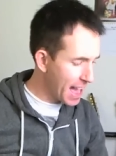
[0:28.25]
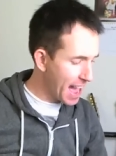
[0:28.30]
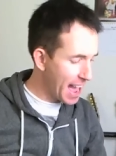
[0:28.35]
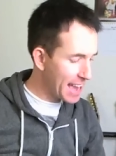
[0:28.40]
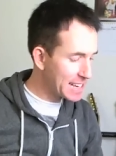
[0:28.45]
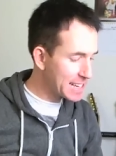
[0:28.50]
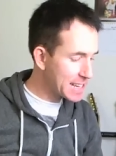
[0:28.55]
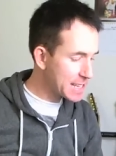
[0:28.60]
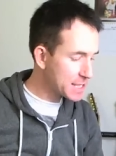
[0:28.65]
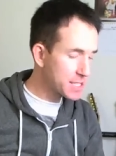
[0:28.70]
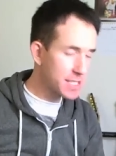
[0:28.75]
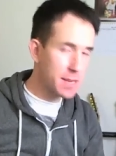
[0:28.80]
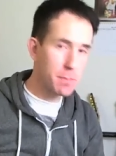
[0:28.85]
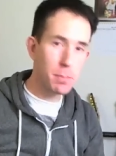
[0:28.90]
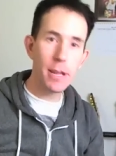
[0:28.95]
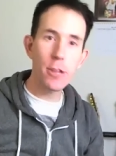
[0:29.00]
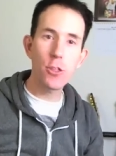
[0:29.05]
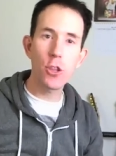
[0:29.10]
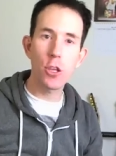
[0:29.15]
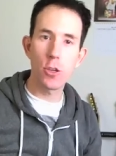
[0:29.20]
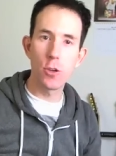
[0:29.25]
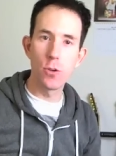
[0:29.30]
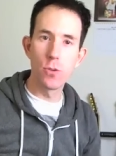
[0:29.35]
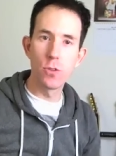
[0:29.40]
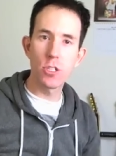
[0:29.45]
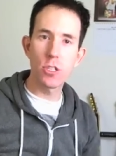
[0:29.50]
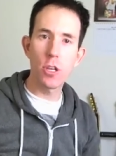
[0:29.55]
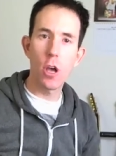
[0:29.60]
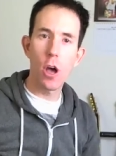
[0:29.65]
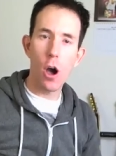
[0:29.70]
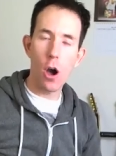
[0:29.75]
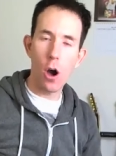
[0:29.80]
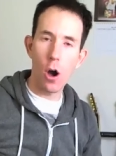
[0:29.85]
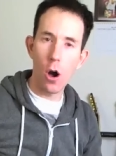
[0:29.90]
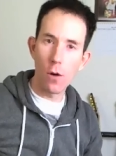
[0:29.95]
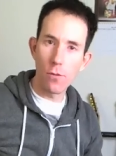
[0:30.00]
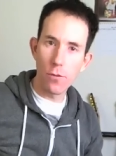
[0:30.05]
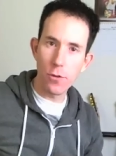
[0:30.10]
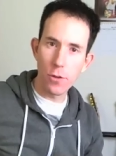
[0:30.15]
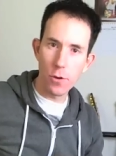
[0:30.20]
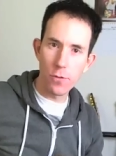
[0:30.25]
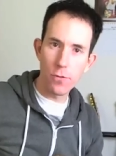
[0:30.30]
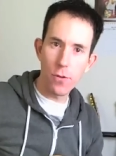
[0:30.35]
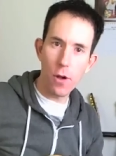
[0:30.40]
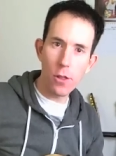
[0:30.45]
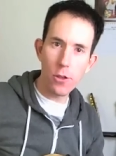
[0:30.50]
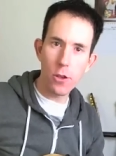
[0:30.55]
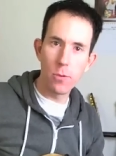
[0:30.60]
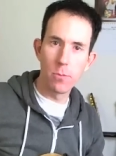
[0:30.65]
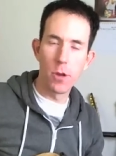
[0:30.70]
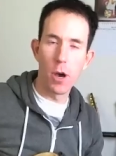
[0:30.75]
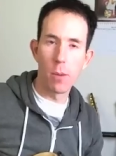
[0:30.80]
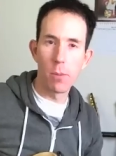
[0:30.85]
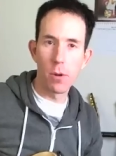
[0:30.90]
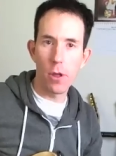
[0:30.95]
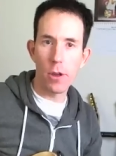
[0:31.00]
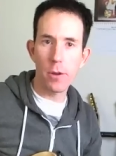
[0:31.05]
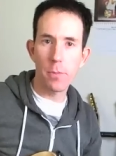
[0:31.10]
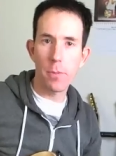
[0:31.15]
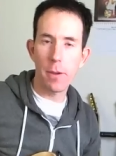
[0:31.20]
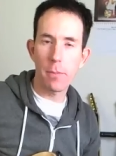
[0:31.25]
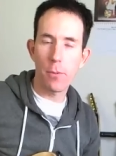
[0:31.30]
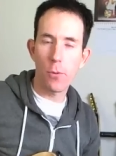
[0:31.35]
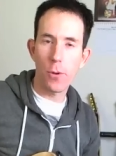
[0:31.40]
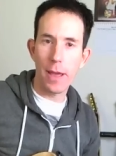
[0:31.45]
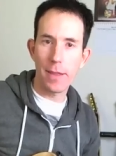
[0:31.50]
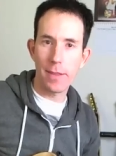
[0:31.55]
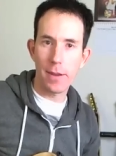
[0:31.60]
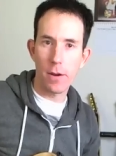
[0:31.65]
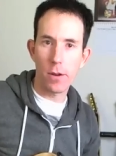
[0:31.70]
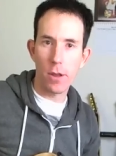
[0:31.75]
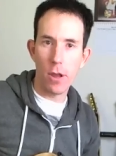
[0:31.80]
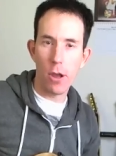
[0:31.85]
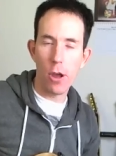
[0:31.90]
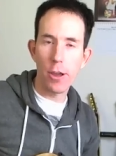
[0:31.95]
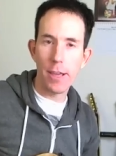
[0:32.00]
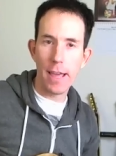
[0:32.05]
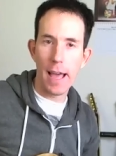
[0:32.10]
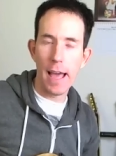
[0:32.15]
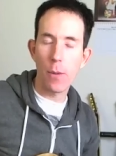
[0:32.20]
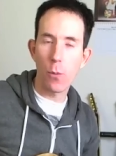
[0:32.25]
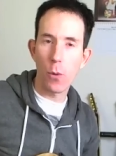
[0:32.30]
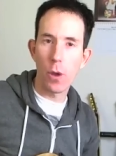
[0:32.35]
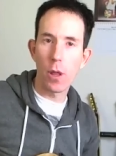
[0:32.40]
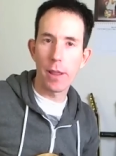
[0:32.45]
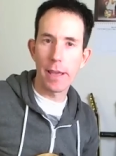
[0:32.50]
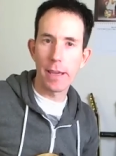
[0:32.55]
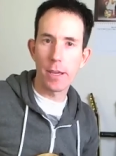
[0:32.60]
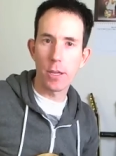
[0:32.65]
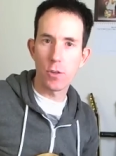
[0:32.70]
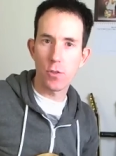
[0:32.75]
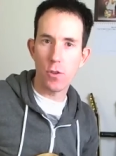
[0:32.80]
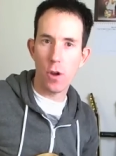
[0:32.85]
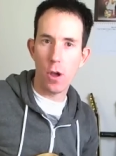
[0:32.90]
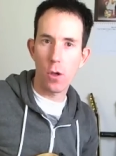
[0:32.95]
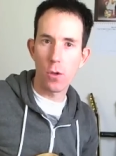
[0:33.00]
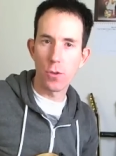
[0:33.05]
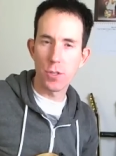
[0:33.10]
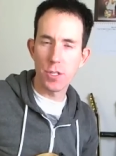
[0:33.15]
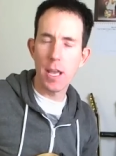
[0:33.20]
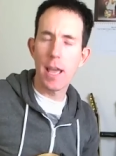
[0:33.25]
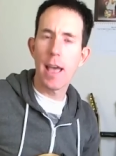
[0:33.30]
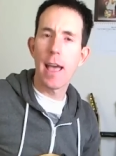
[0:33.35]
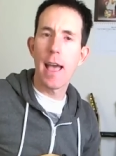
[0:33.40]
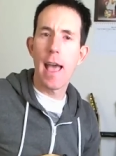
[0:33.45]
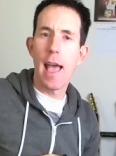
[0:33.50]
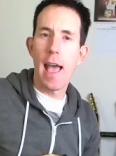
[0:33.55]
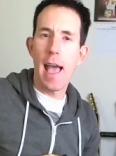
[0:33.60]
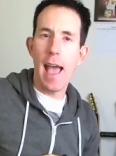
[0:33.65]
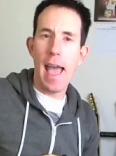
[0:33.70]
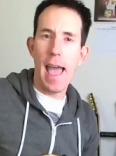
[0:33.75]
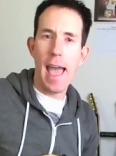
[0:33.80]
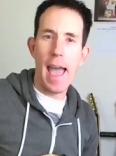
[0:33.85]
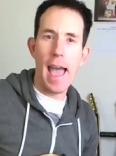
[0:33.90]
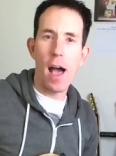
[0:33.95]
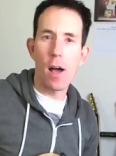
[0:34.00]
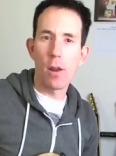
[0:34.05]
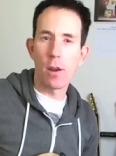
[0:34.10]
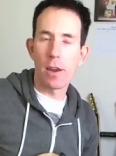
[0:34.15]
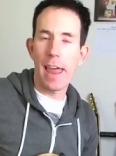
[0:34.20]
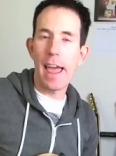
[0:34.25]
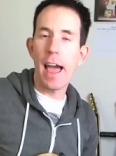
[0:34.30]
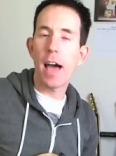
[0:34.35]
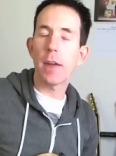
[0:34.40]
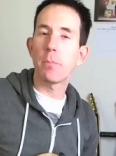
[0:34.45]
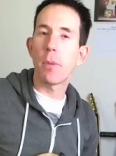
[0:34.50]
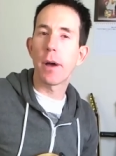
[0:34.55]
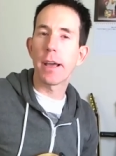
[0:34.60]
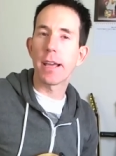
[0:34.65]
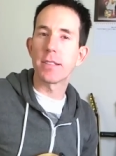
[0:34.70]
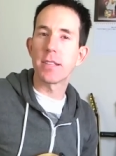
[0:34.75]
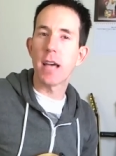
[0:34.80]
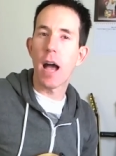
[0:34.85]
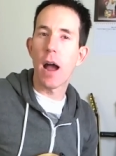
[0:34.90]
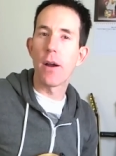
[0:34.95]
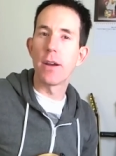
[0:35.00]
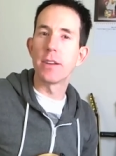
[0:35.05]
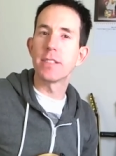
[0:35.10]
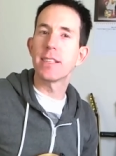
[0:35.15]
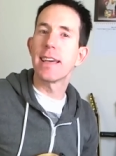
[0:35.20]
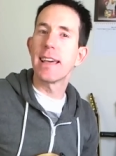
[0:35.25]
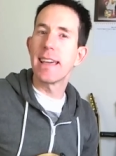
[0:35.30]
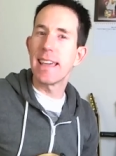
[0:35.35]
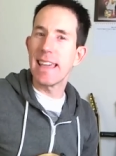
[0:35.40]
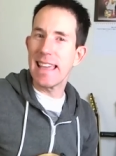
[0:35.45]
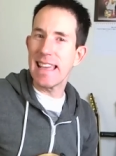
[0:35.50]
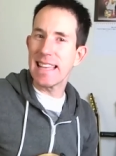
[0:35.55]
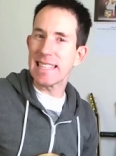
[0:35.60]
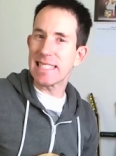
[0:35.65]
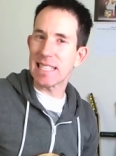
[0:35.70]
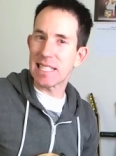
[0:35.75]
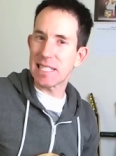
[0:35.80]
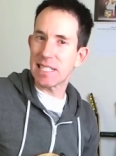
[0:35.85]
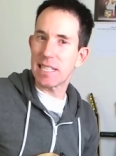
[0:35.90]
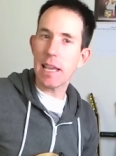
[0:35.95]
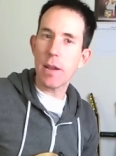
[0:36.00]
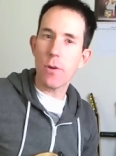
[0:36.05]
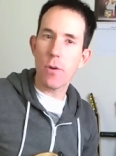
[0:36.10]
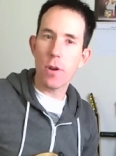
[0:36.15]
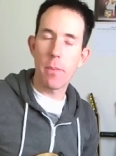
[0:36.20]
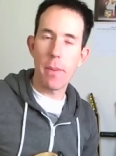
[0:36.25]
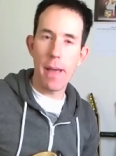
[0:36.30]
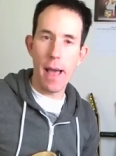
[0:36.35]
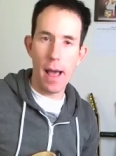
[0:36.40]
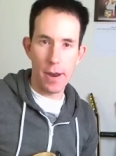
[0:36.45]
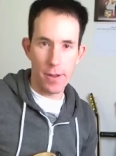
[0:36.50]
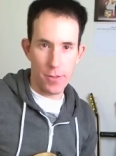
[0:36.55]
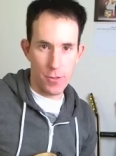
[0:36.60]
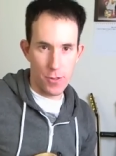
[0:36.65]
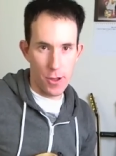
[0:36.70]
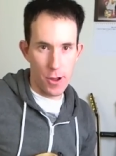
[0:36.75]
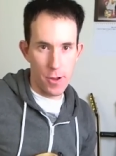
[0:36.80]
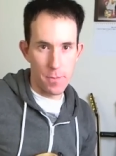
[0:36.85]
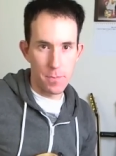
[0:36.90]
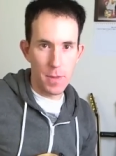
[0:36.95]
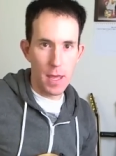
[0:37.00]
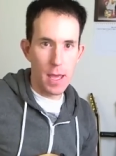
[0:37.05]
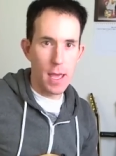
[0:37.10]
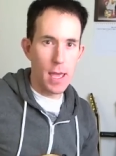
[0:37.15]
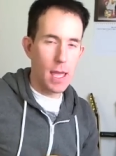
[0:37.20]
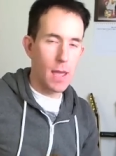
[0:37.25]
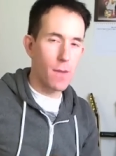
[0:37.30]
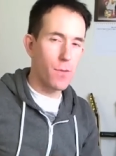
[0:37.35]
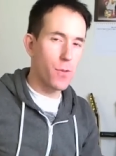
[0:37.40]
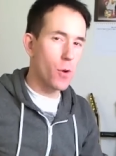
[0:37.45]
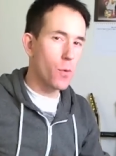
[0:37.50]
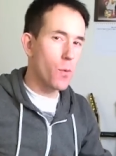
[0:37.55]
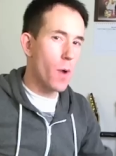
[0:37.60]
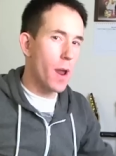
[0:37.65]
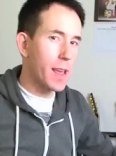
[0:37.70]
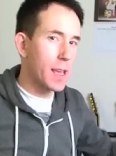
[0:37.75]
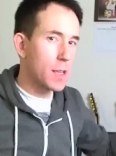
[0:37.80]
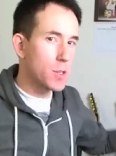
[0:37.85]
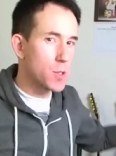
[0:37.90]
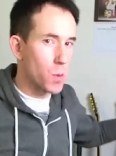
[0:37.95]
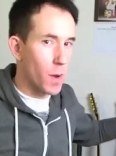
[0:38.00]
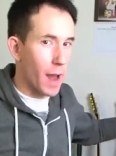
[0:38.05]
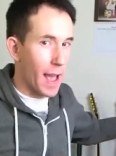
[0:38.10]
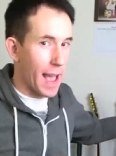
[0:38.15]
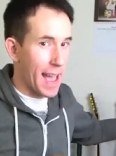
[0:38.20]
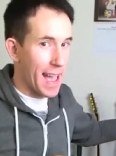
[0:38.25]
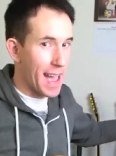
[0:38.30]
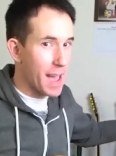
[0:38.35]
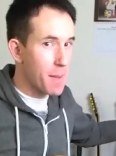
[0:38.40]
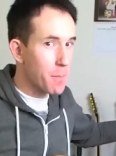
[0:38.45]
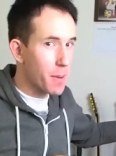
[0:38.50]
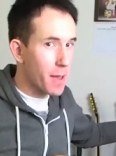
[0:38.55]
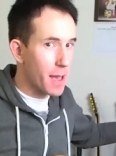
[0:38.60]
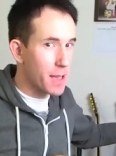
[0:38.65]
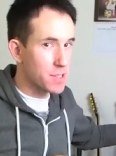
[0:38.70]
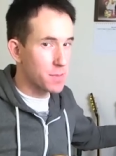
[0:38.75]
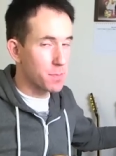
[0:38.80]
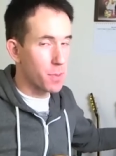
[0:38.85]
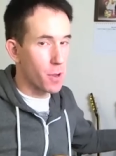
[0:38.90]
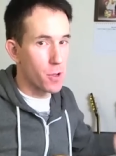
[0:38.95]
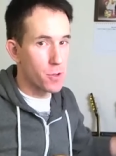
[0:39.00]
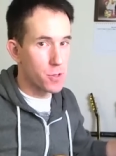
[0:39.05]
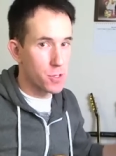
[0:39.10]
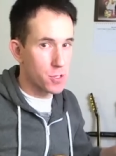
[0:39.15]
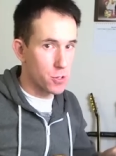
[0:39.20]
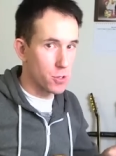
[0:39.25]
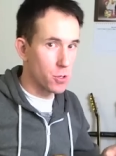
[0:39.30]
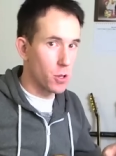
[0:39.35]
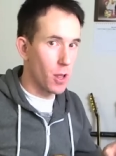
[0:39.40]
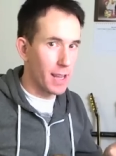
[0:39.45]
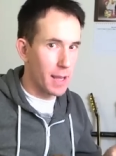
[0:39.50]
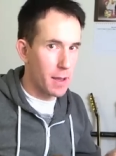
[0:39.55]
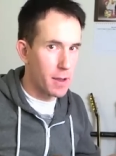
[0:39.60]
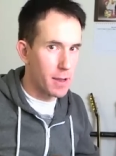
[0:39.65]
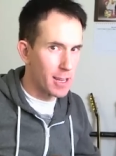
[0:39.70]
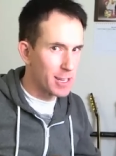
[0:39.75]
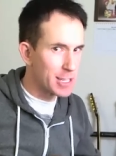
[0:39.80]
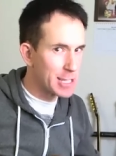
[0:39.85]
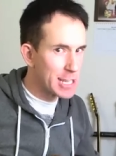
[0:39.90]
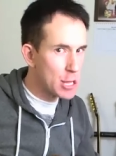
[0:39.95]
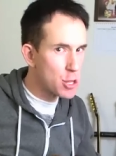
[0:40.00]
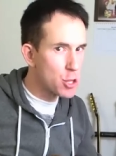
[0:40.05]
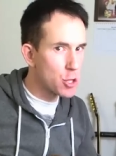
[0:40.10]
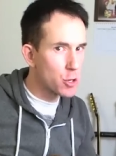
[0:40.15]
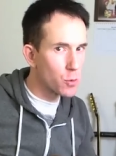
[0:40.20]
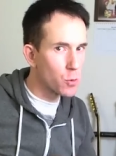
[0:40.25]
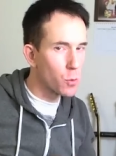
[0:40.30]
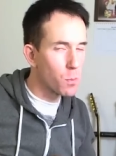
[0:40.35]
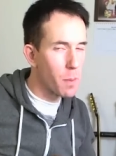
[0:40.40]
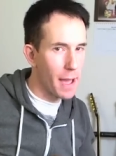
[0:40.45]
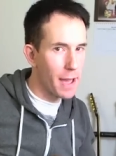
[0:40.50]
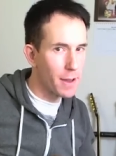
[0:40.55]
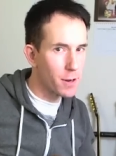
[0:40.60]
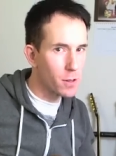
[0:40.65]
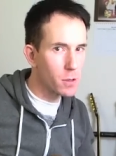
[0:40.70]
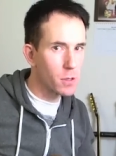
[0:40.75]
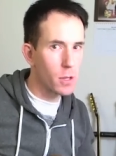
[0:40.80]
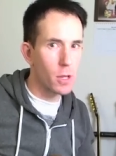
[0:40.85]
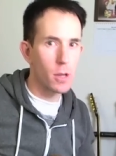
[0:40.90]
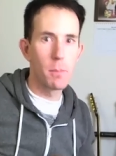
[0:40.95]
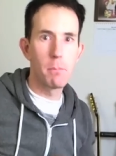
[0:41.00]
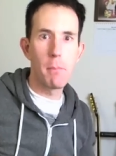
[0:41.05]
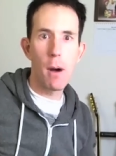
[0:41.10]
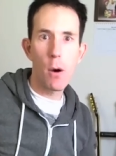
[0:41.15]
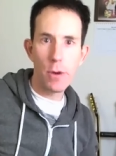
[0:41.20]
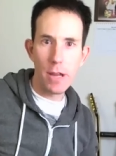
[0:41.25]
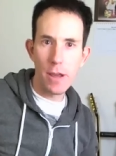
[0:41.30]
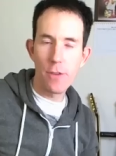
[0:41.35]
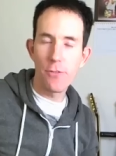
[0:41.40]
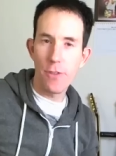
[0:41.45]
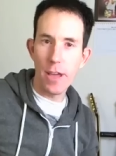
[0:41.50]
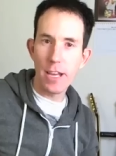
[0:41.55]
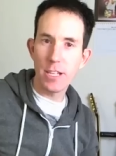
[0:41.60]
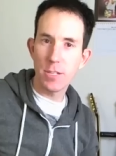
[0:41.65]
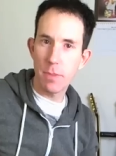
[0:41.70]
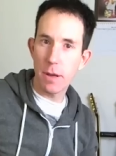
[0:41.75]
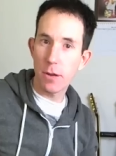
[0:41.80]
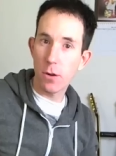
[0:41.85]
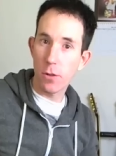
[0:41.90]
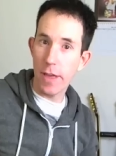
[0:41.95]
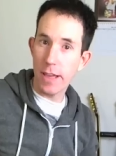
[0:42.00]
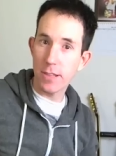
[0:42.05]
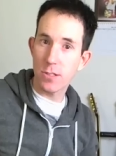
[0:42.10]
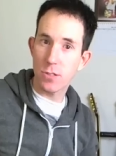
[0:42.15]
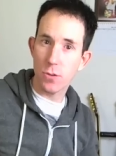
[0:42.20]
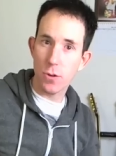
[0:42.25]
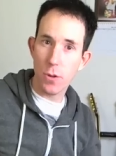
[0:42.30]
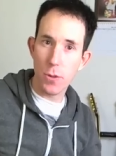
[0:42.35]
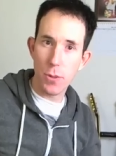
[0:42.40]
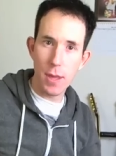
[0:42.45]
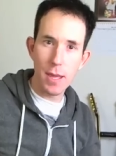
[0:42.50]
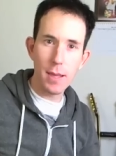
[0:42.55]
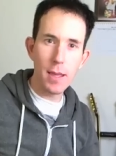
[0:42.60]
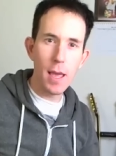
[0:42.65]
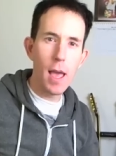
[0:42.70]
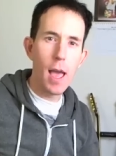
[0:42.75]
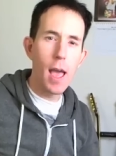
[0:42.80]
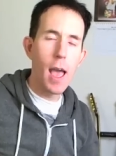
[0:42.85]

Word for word: And it is simply the use of your volume knob. A lot of people get there and go, okay, well it controls how loud my guitar is. Here's the secret about it though. If you're running into an amp as opposed to like a, a digital pedal, a multi-effects pedal, that sort of thing,